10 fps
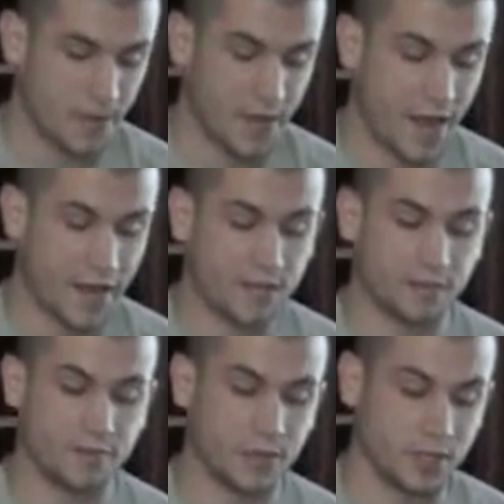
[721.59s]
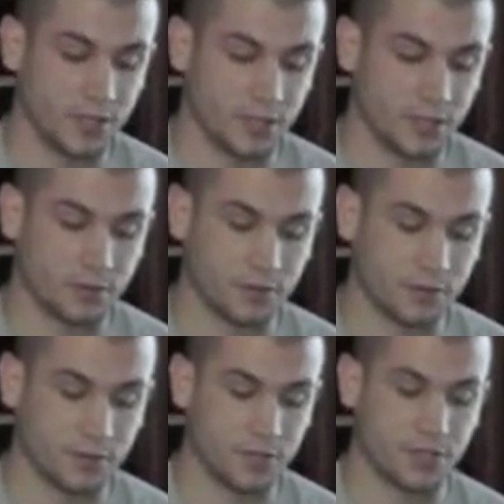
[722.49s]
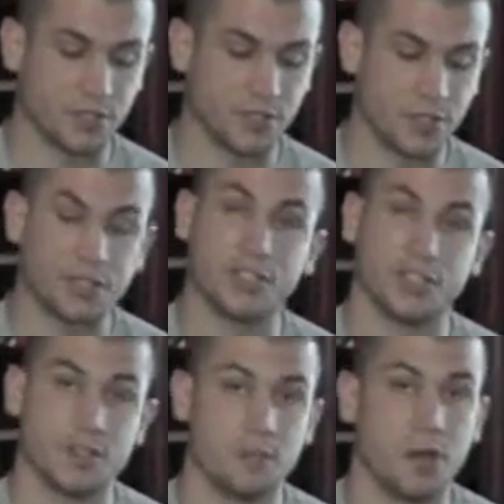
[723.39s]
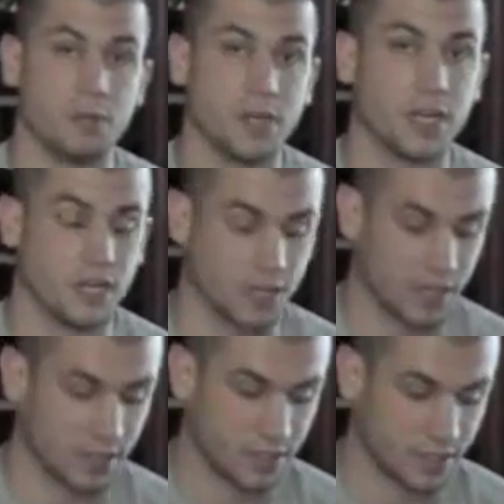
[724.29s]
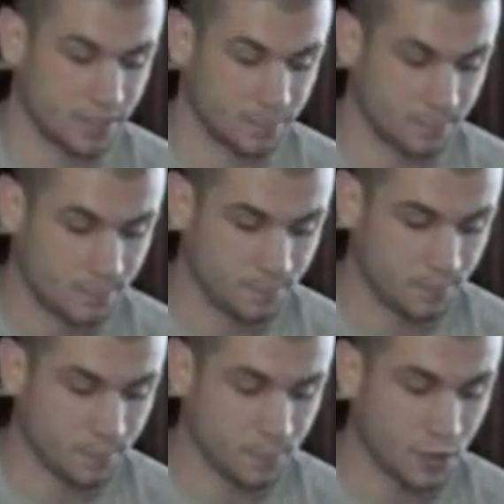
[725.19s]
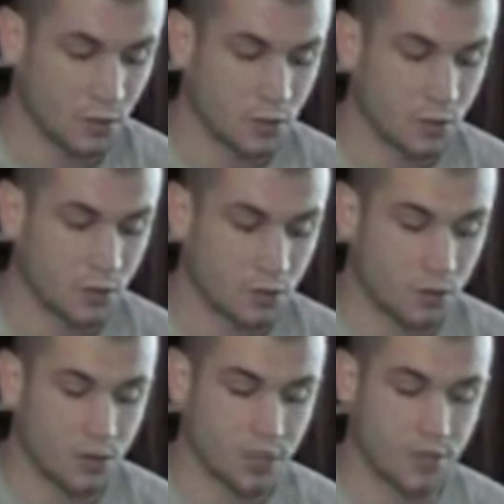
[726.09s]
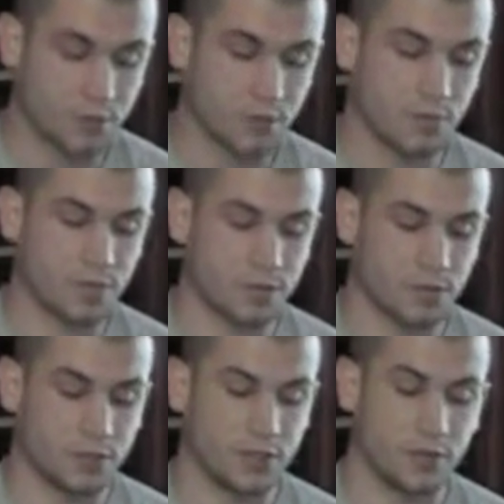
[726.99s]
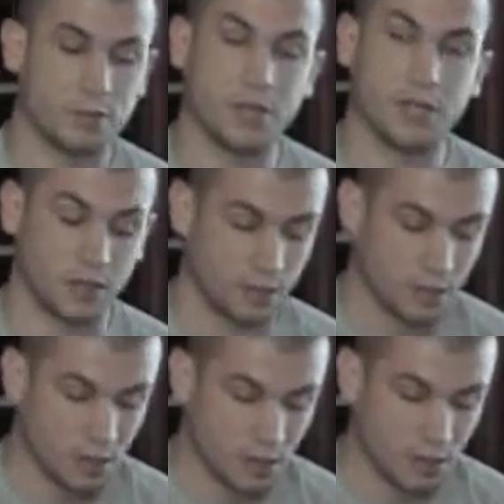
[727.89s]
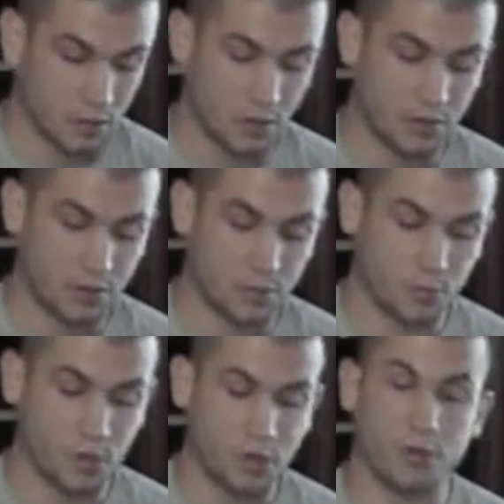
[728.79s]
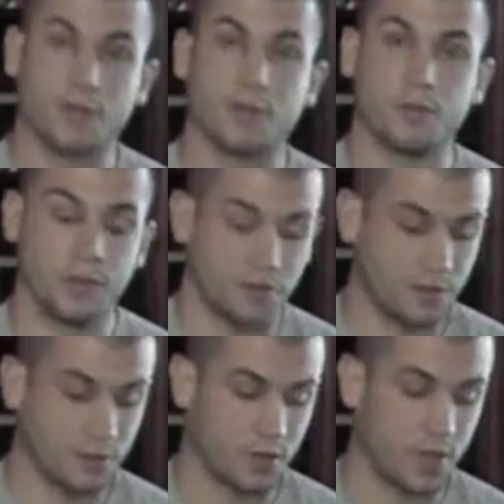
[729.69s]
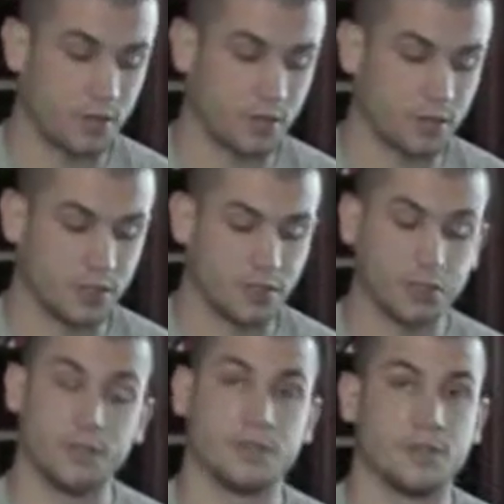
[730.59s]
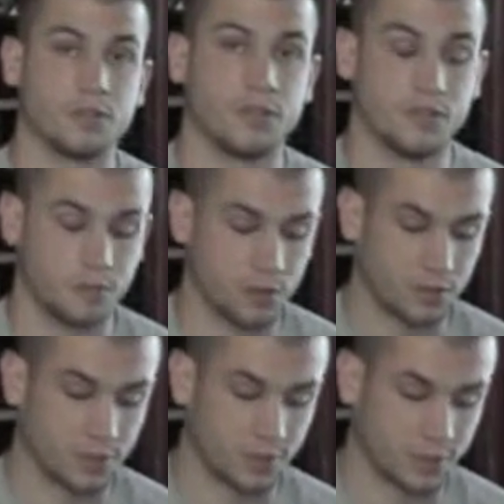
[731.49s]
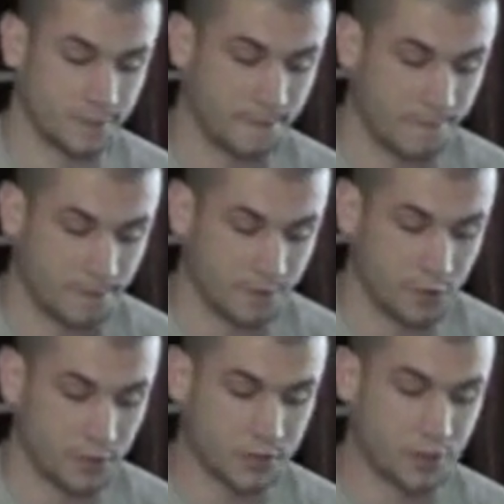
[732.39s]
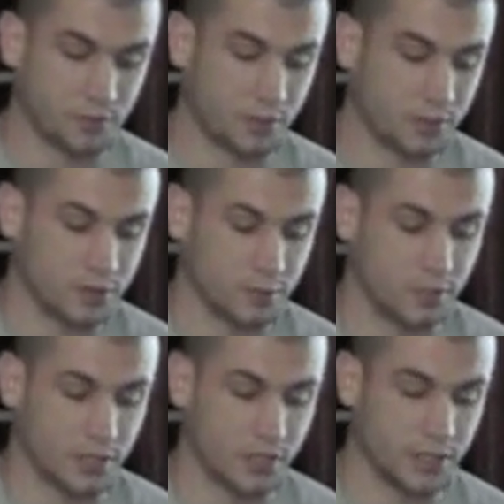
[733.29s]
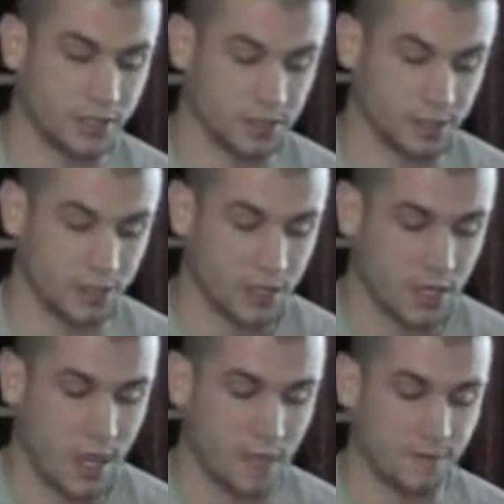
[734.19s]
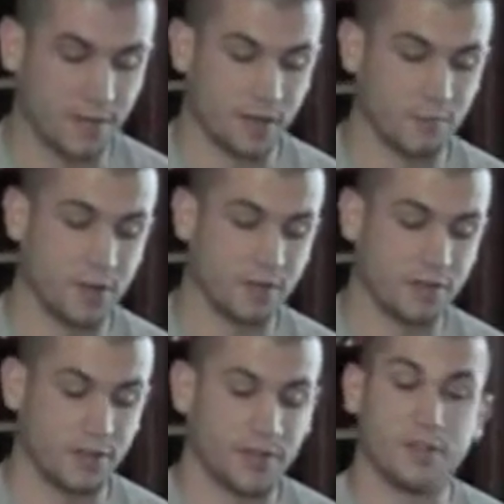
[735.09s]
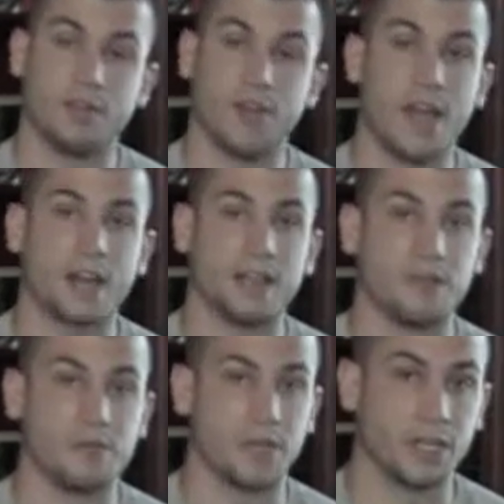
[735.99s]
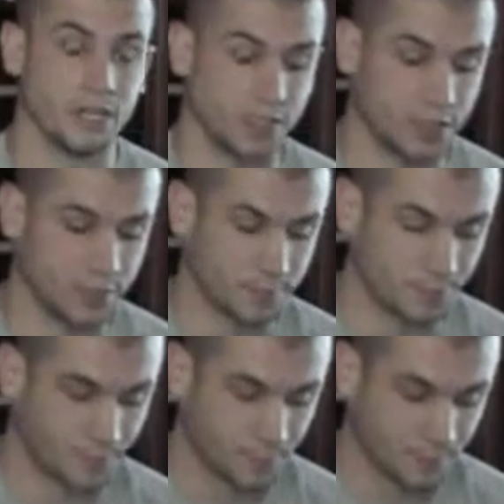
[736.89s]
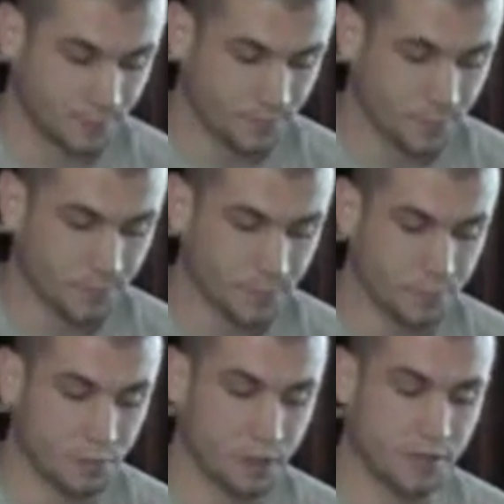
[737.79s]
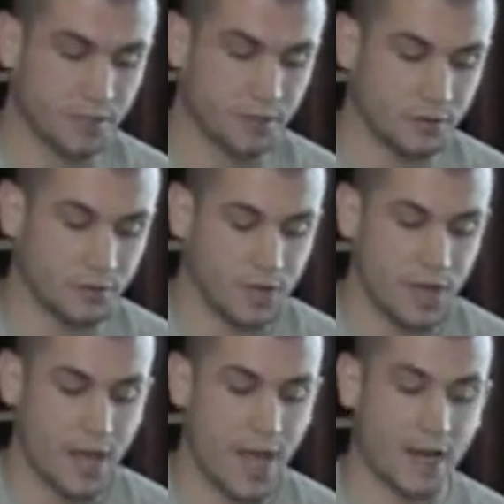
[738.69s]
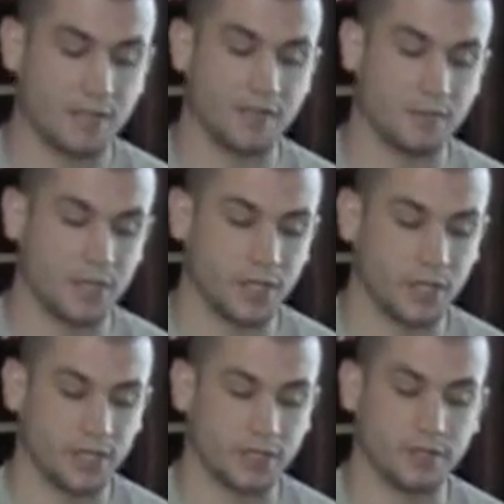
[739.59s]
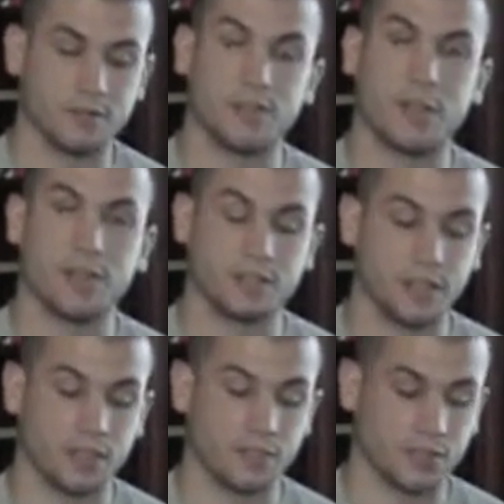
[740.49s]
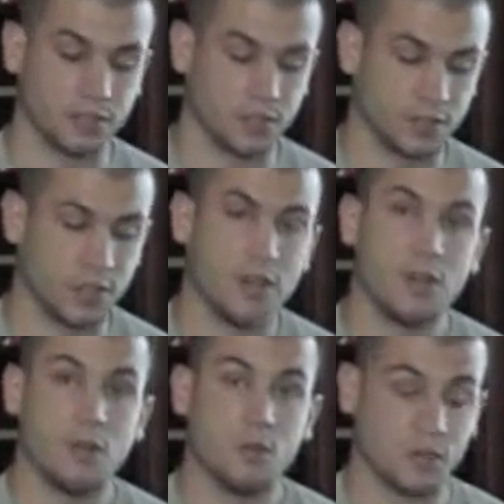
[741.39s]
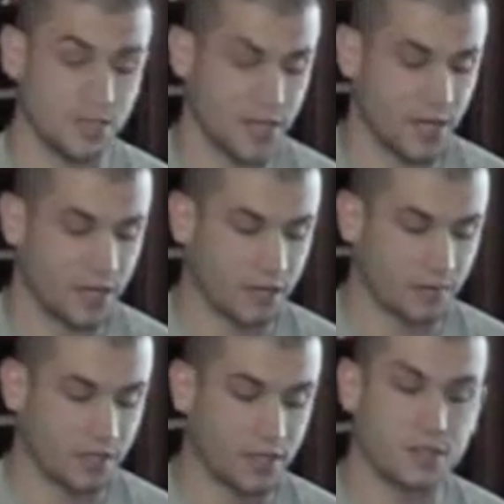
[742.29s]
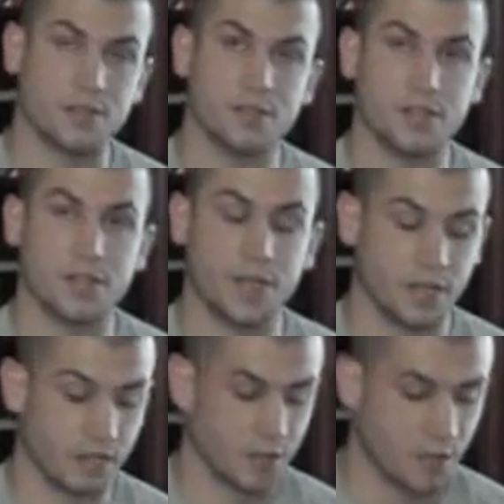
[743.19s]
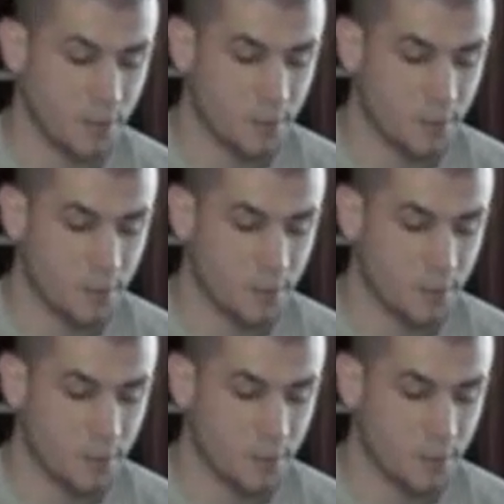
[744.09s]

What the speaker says: And active mediation refers to discussions about media content. Correlational research done by Linder and Werner from Linfield College and the University of Washington focused on parental mediation and found benefits of active mediation. Parental active mediation of violent television was negatively associated